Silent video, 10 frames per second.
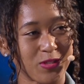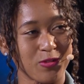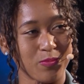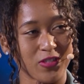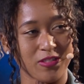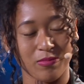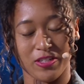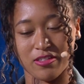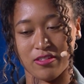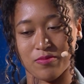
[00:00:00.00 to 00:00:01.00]
We're super
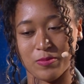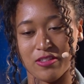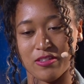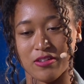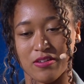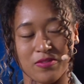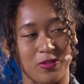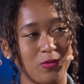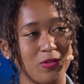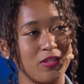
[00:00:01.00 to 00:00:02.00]
competitive. But then off
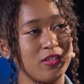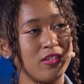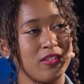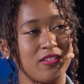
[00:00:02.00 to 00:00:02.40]
the court,